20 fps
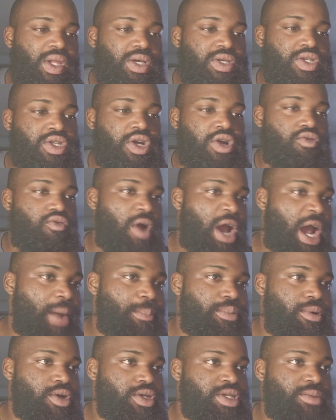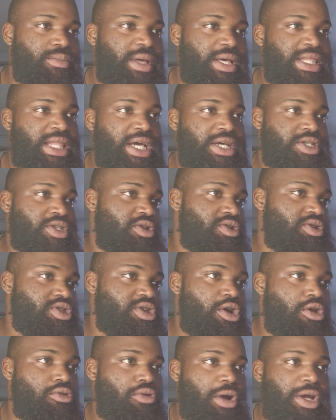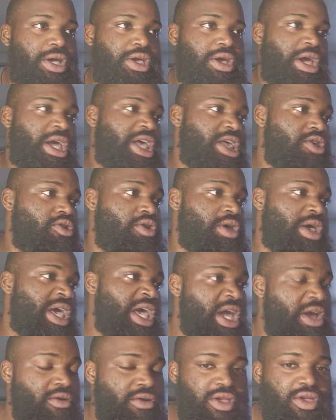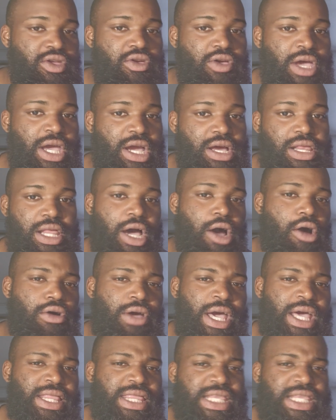certain rapper or something like that, certain songwriter, you could hear it. You could hear it like, okay,